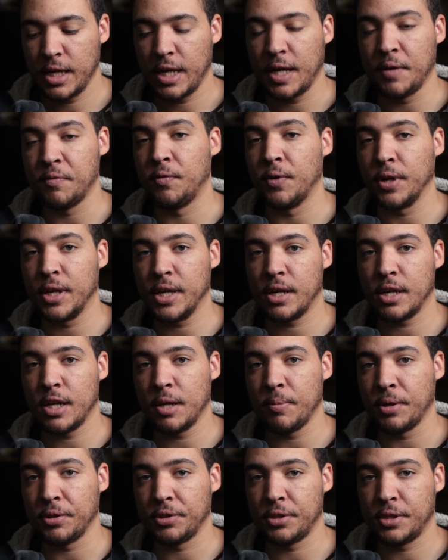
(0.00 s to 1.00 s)
and forget
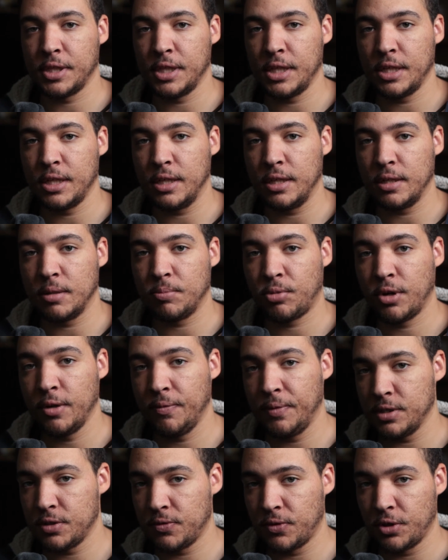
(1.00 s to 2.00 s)
about the
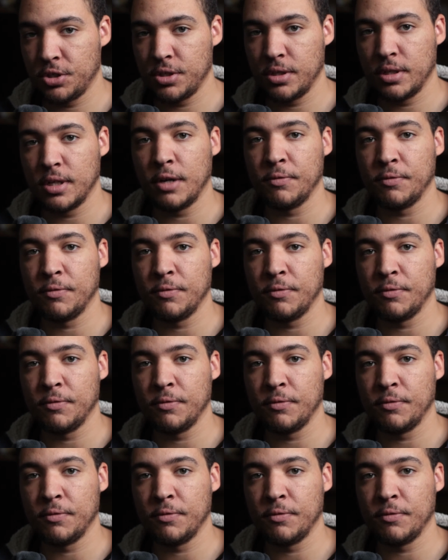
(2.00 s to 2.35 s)
previous version